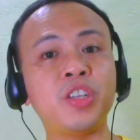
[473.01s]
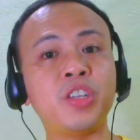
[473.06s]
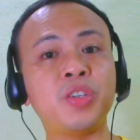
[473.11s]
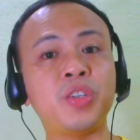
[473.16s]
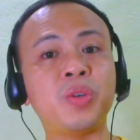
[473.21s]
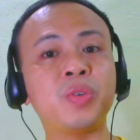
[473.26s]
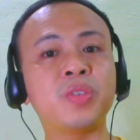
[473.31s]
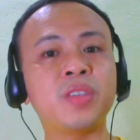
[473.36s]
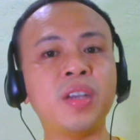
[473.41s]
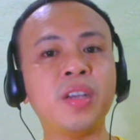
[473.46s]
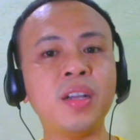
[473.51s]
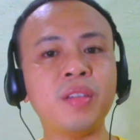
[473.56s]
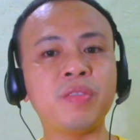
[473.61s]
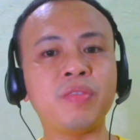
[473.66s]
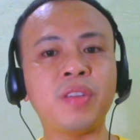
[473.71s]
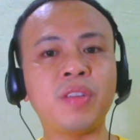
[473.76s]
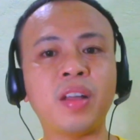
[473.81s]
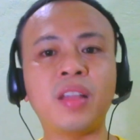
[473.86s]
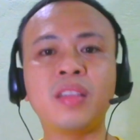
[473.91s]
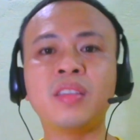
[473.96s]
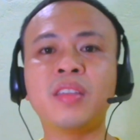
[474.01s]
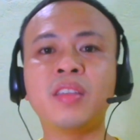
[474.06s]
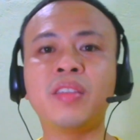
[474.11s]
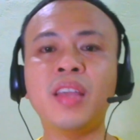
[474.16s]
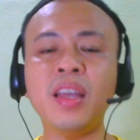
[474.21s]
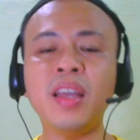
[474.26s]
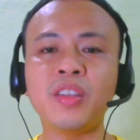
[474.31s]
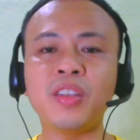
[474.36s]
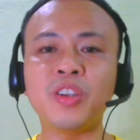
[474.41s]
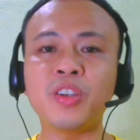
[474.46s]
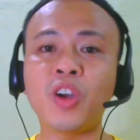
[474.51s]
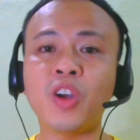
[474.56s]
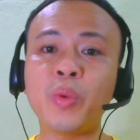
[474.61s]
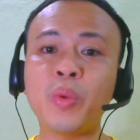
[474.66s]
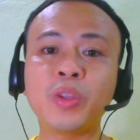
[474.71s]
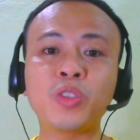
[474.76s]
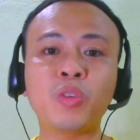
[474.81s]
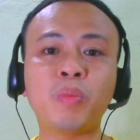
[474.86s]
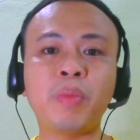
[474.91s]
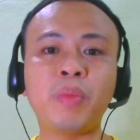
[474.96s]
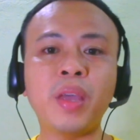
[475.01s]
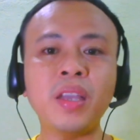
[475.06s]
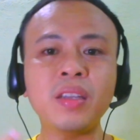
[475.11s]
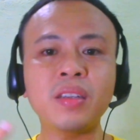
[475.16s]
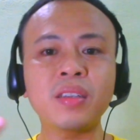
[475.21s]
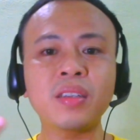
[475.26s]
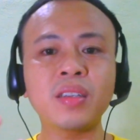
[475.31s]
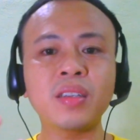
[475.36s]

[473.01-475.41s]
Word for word: in yourself, and then you're going to make